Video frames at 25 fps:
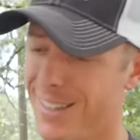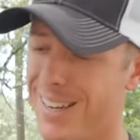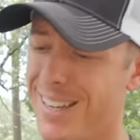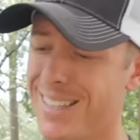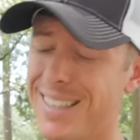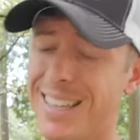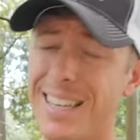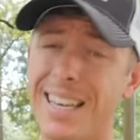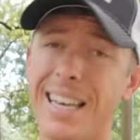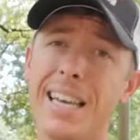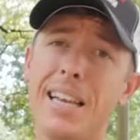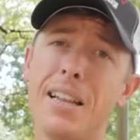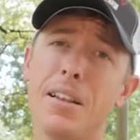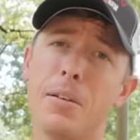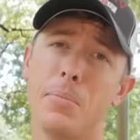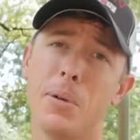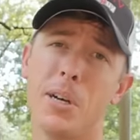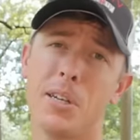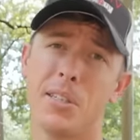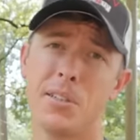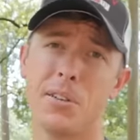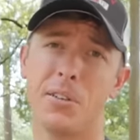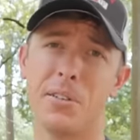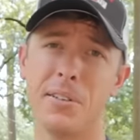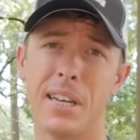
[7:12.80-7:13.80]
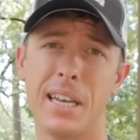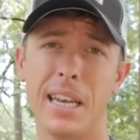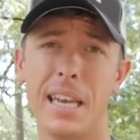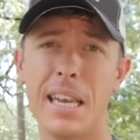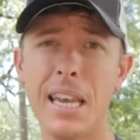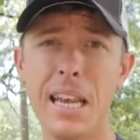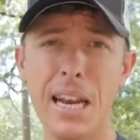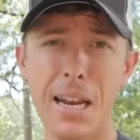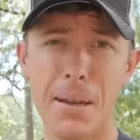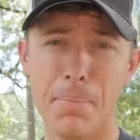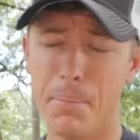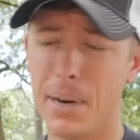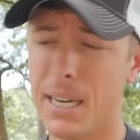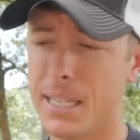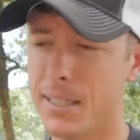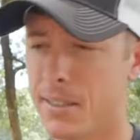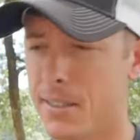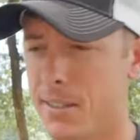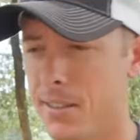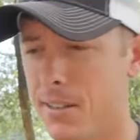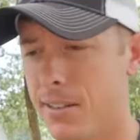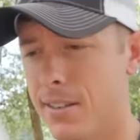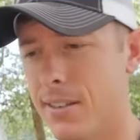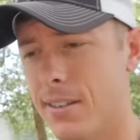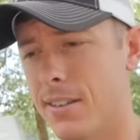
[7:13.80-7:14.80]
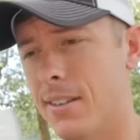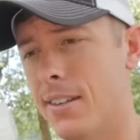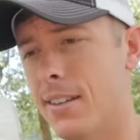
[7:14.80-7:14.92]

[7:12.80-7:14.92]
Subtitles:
Not the Gila Monster, the Gila Monster.